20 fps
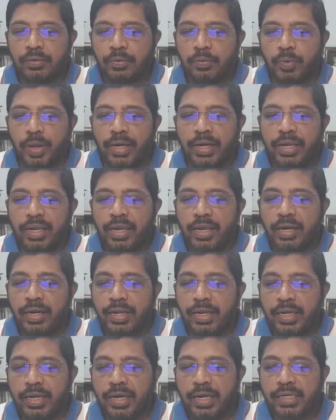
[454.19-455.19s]
where he
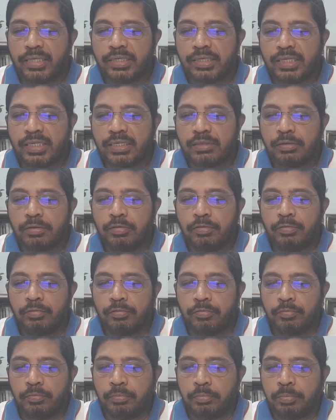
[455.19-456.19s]
indicates this
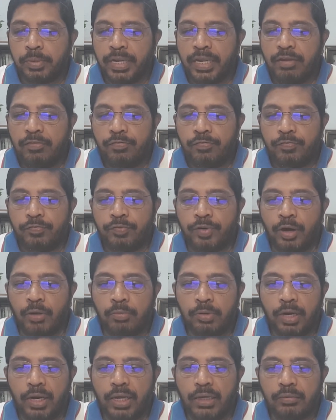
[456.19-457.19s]
brief
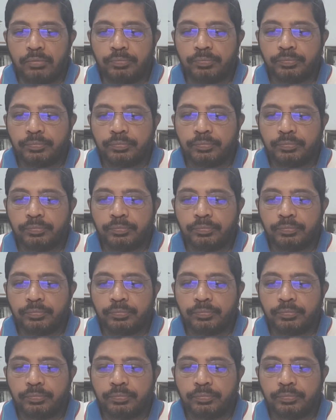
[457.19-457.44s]
formula,